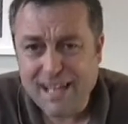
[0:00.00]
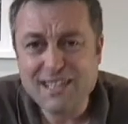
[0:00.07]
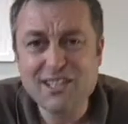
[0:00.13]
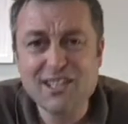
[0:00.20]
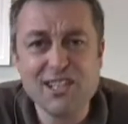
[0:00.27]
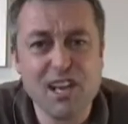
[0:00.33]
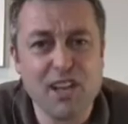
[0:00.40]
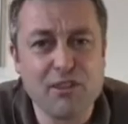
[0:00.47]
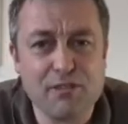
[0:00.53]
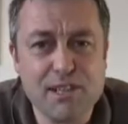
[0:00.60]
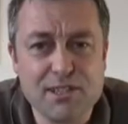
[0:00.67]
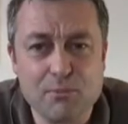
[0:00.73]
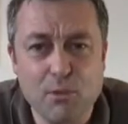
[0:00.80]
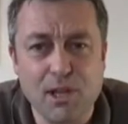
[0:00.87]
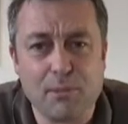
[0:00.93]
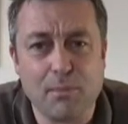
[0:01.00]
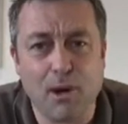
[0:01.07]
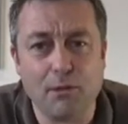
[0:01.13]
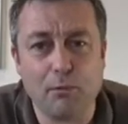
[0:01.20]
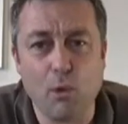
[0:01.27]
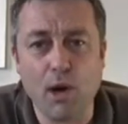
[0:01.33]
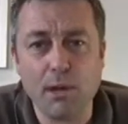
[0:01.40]
This is another reason why to
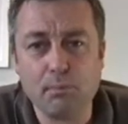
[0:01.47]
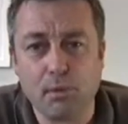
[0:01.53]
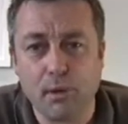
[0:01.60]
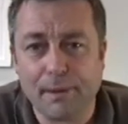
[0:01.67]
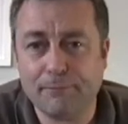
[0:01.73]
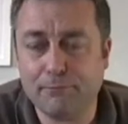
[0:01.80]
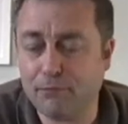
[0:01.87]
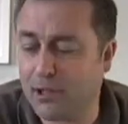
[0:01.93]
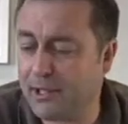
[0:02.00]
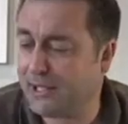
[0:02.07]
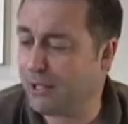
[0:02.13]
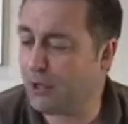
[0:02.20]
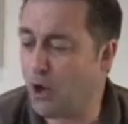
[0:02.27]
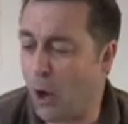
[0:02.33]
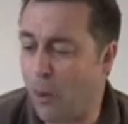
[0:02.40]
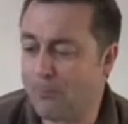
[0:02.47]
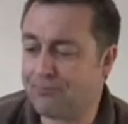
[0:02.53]
buy Wiper right now.